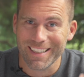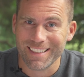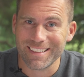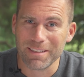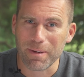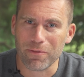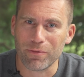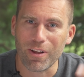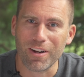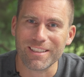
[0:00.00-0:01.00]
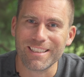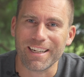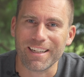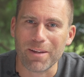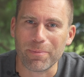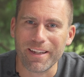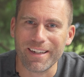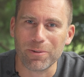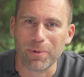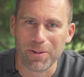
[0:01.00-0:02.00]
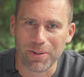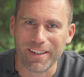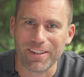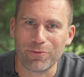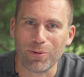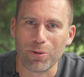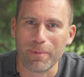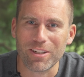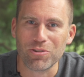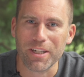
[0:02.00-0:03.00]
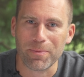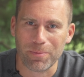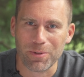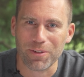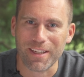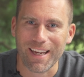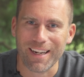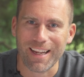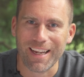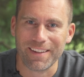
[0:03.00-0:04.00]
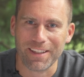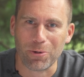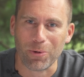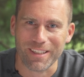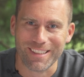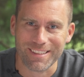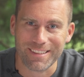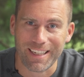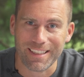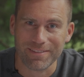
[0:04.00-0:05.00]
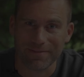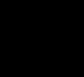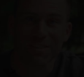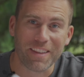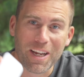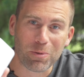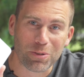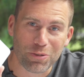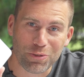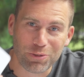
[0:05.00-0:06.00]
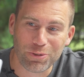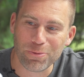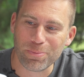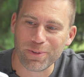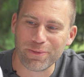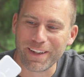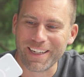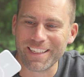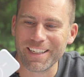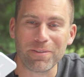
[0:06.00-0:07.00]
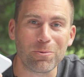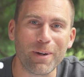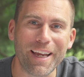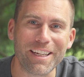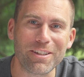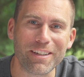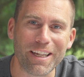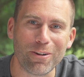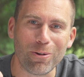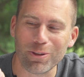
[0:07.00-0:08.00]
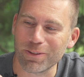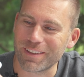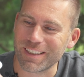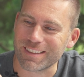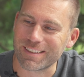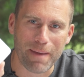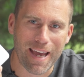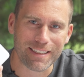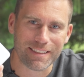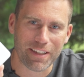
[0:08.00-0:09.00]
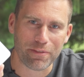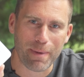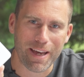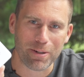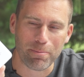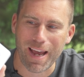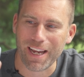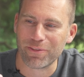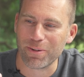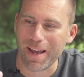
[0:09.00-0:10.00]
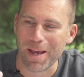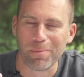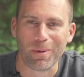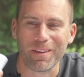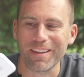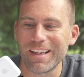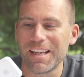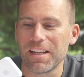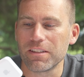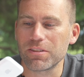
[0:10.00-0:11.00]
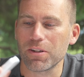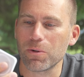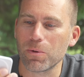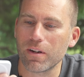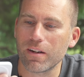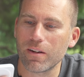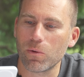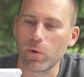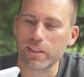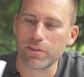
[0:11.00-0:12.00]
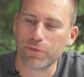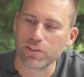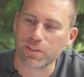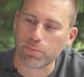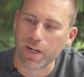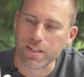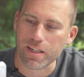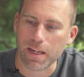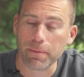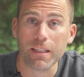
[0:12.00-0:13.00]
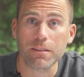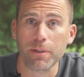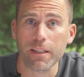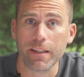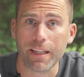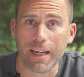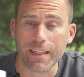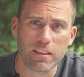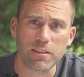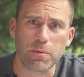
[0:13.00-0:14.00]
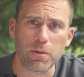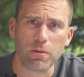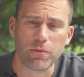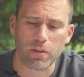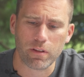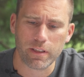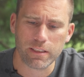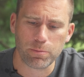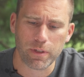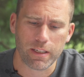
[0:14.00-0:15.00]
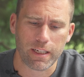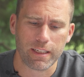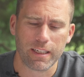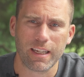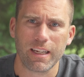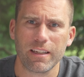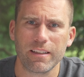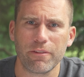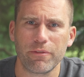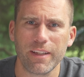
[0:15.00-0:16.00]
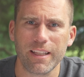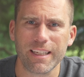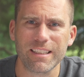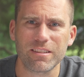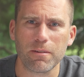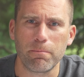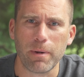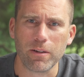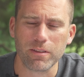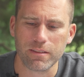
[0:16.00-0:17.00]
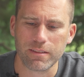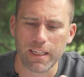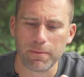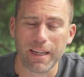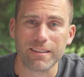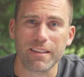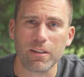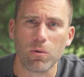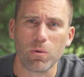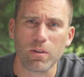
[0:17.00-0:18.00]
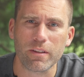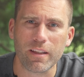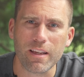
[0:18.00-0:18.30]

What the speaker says: see my vlog channel up here where you can follow my trip to Canada and the quarantine stay. So that was a super effective way to get a hold of this MagSafe battery pack from Apple. So what is the first impression? I mean, it's pretty light, it's beautiful, it's pretty, and the feeling is about the same as the old